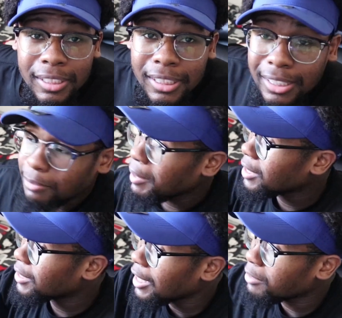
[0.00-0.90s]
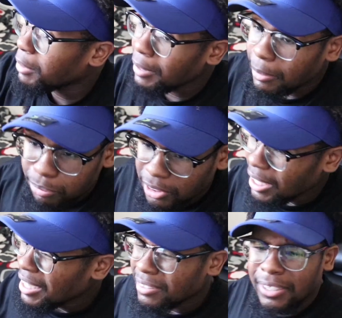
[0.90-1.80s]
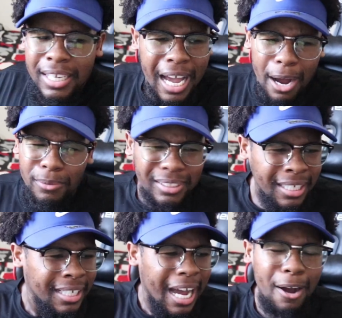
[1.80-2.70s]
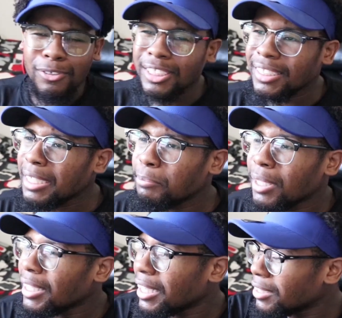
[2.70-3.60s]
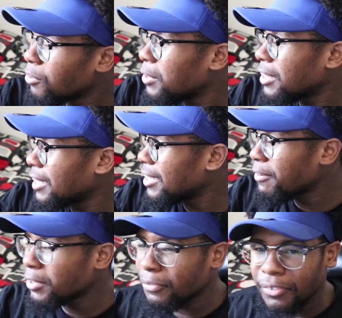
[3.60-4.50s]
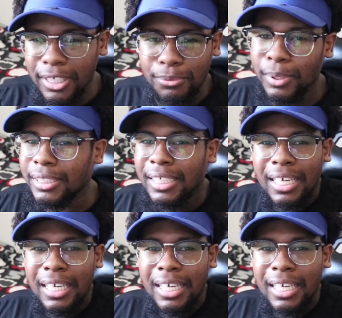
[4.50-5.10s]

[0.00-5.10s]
Kizuki, this man just sliced him up like, I was just saying, bro, like, yo, they never defeated one.